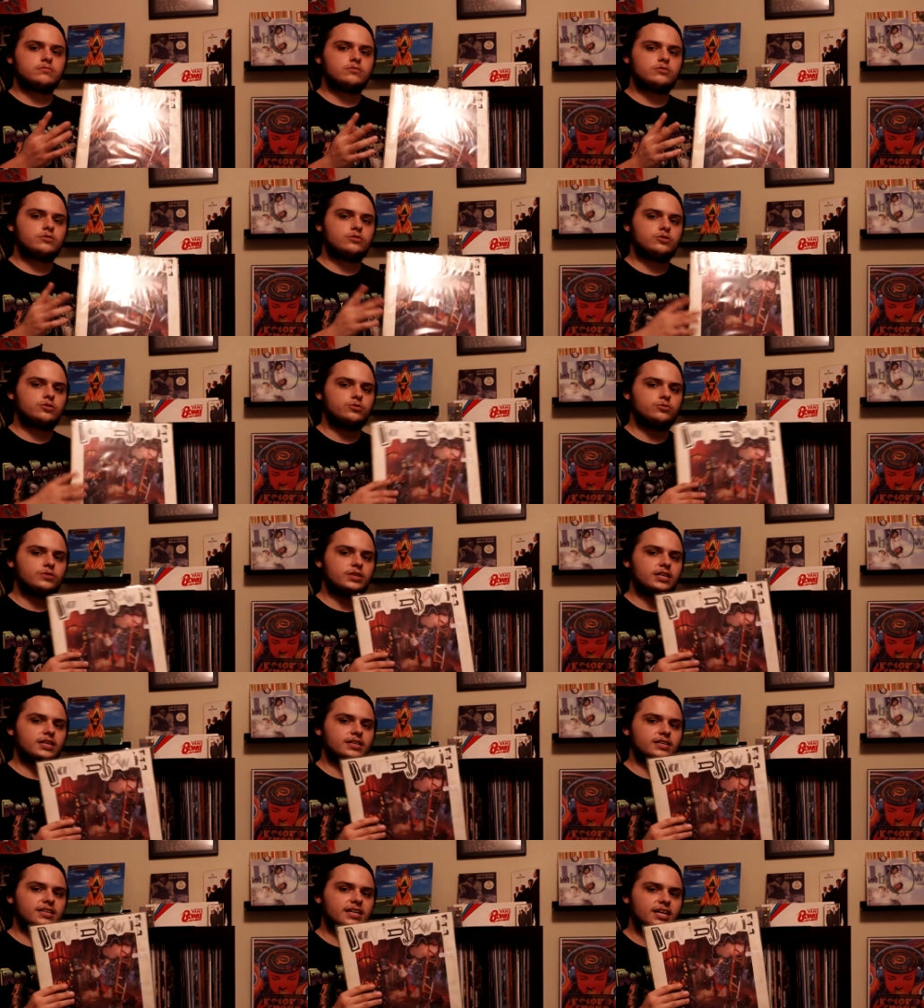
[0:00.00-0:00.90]
two that
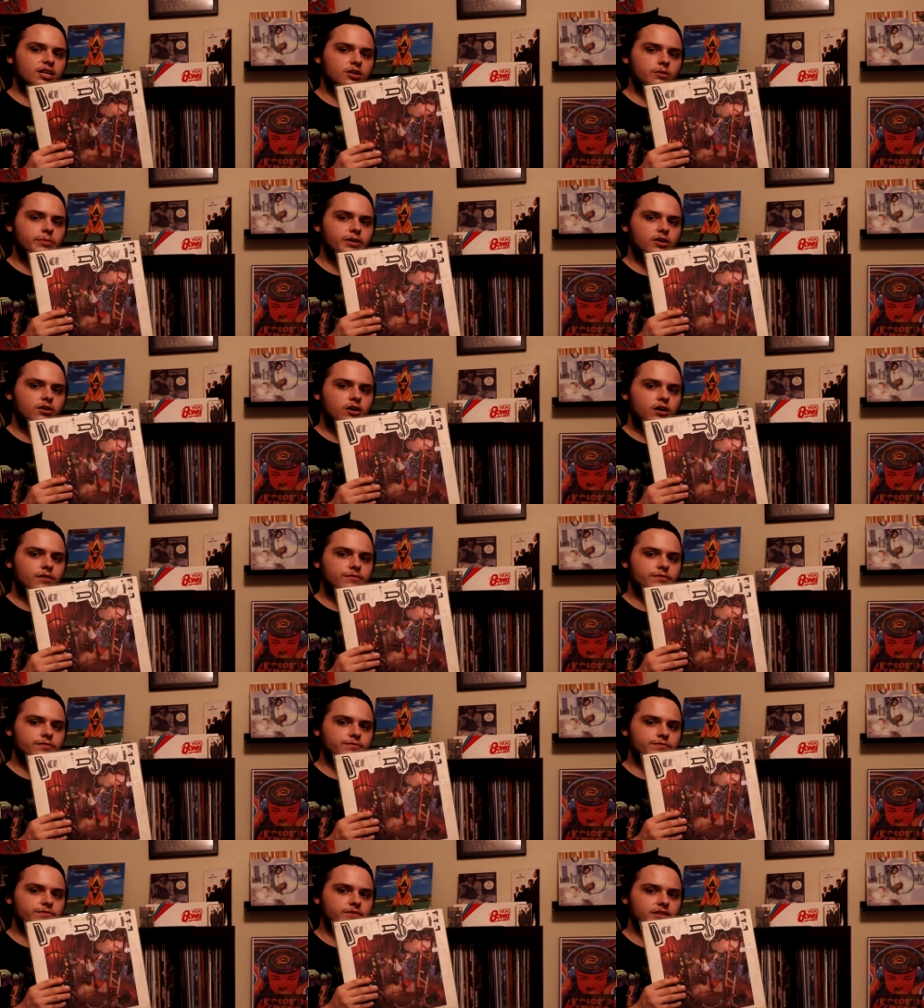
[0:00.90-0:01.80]
I care about off
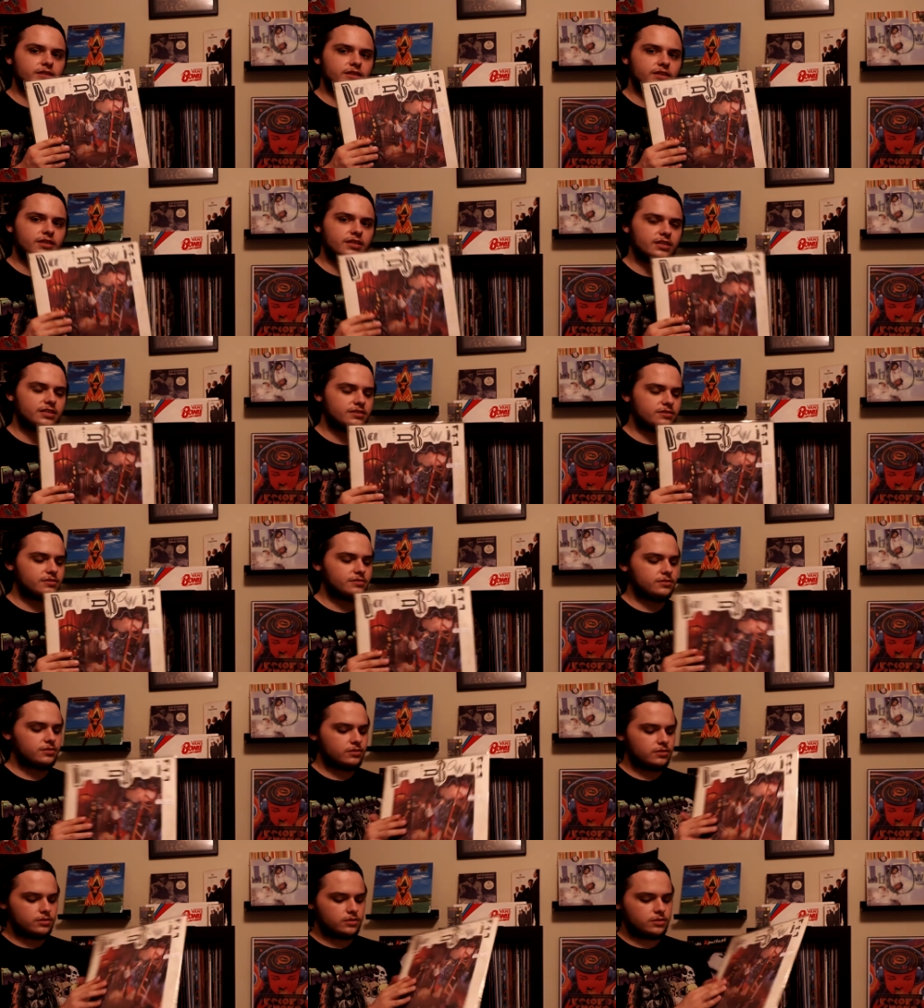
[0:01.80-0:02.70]
of
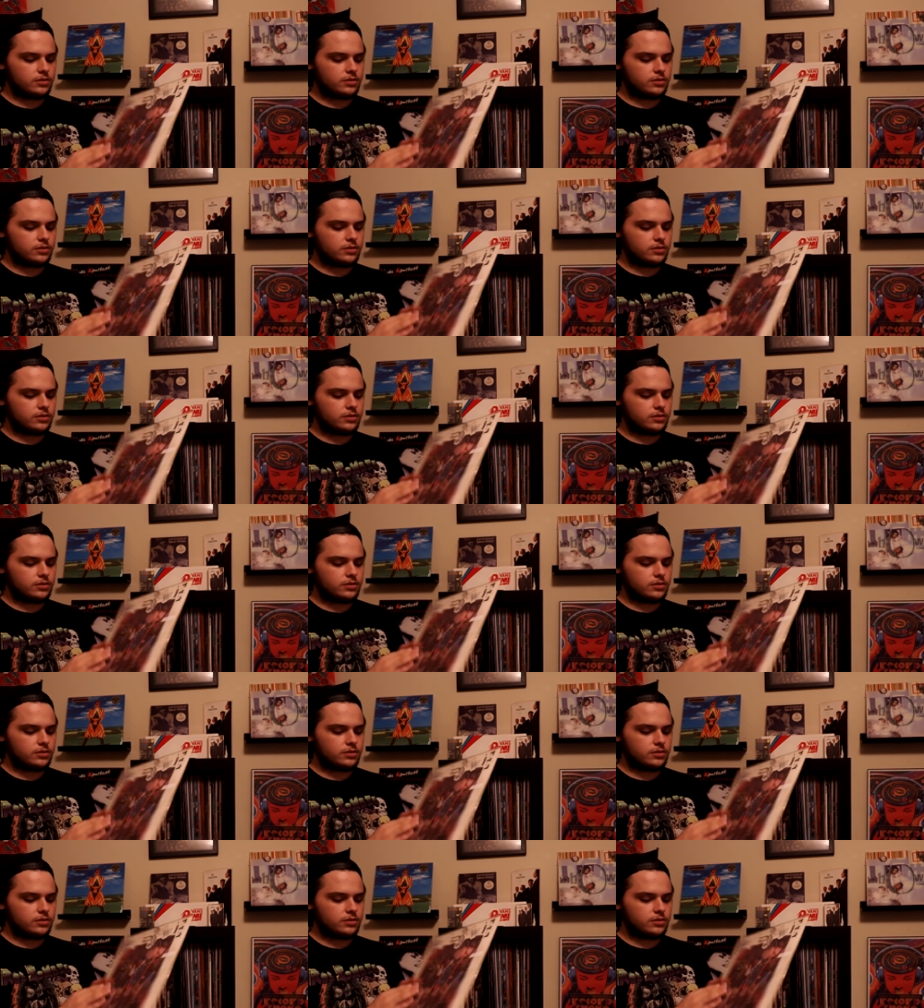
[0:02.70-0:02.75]
this